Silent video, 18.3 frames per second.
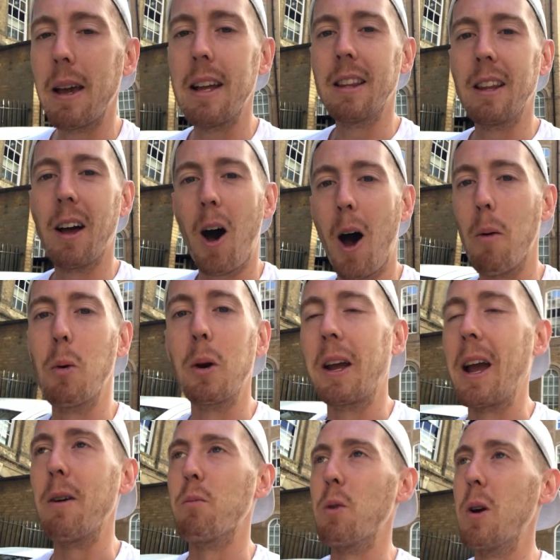mean that I
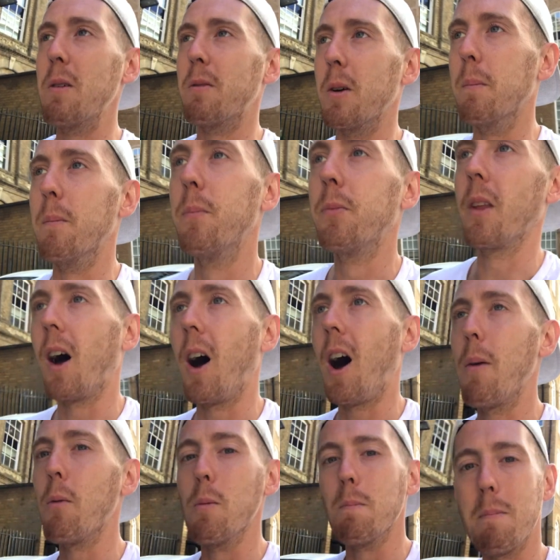would get rid of him.
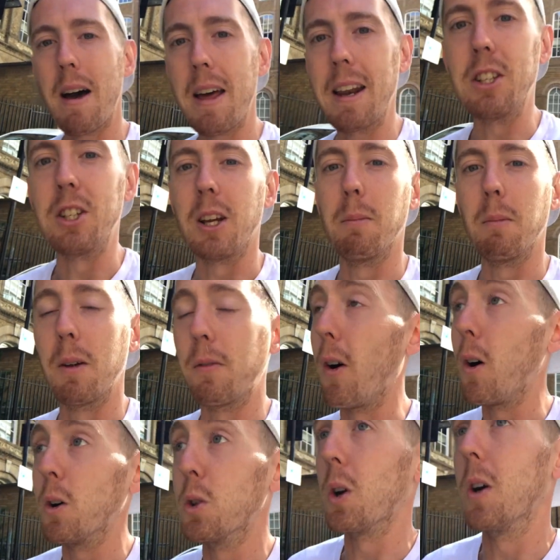I would manage him
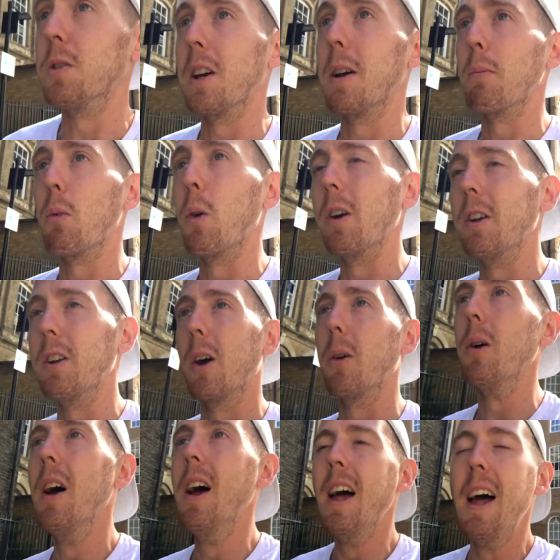if I was Jose
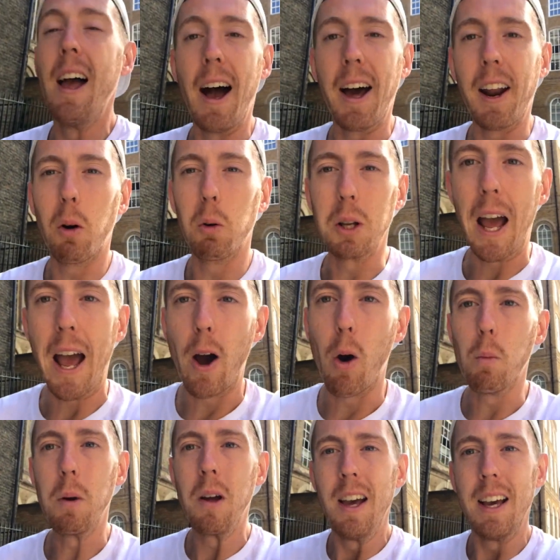Mourinho, and I would
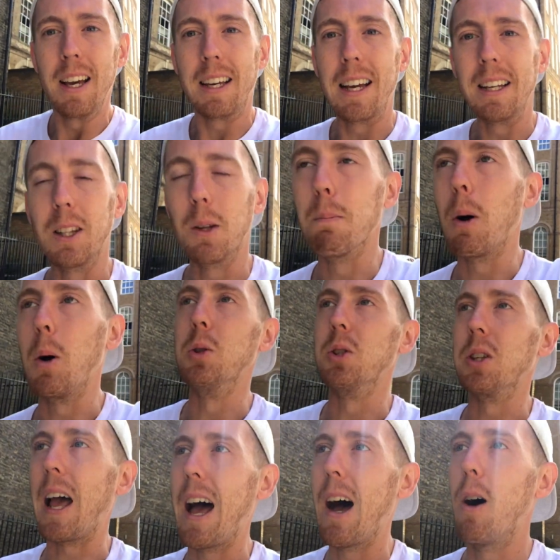help get the
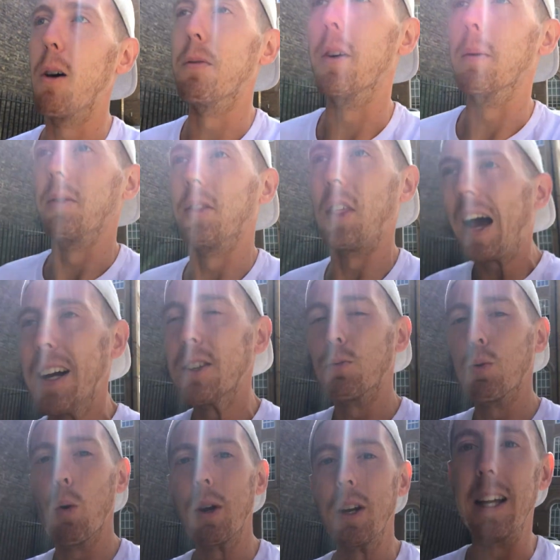most out of him.
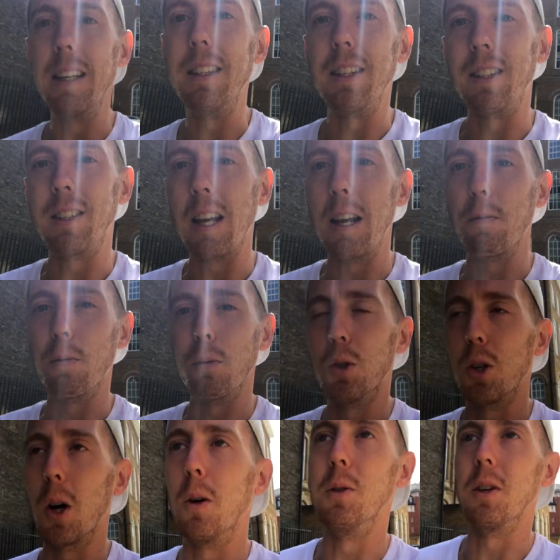That's what we need to see
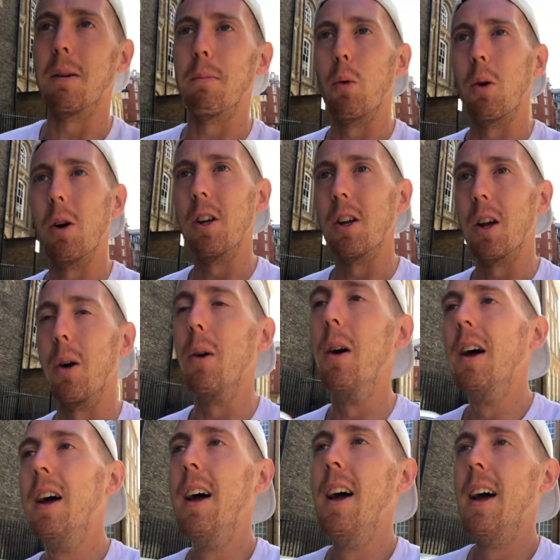from Jose
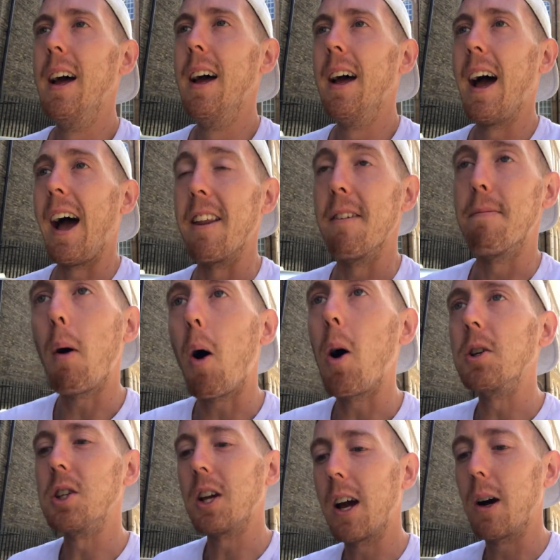Mourinho. And if
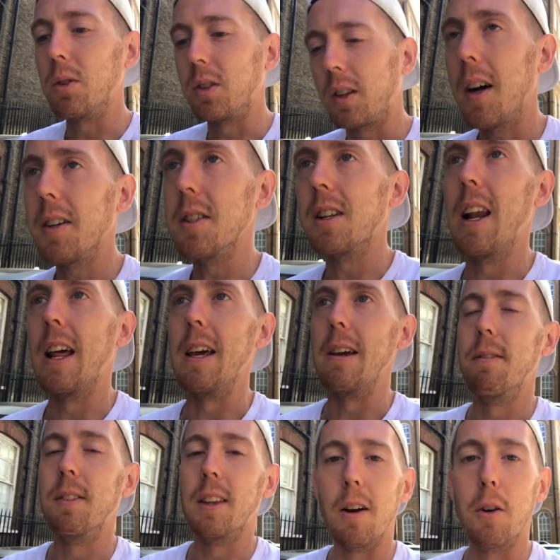Martial does
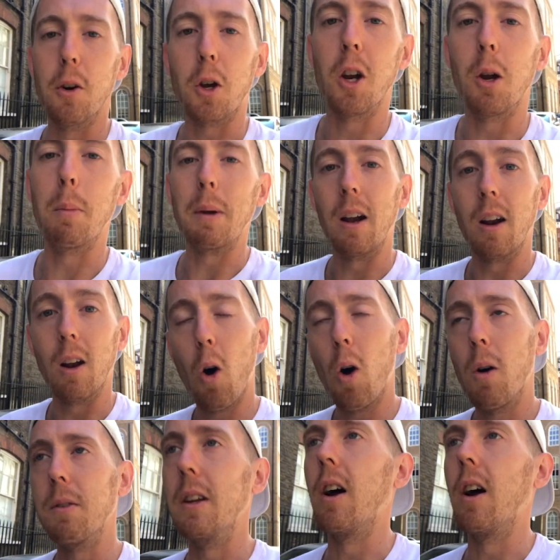leave, there are going to be a lot of